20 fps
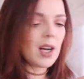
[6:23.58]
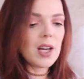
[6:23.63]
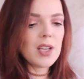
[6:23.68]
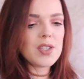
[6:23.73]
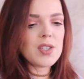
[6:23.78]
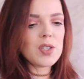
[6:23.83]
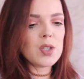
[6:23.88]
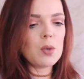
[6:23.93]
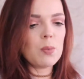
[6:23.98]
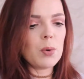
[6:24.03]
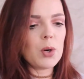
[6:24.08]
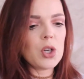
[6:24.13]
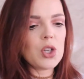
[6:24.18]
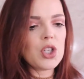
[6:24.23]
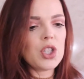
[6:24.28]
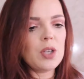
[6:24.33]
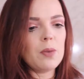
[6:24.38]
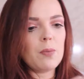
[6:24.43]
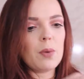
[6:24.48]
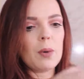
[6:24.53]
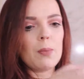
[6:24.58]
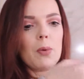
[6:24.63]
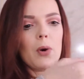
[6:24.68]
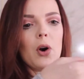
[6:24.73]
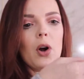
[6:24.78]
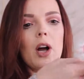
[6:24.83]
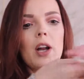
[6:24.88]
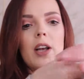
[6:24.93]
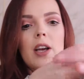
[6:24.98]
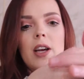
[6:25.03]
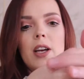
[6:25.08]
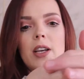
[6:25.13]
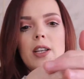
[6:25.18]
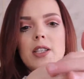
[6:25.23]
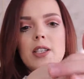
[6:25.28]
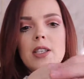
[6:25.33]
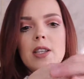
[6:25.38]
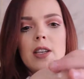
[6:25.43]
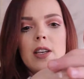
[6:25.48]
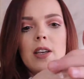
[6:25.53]
not a super cheap
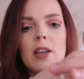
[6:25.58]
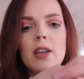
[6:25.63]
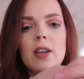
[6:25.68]
product.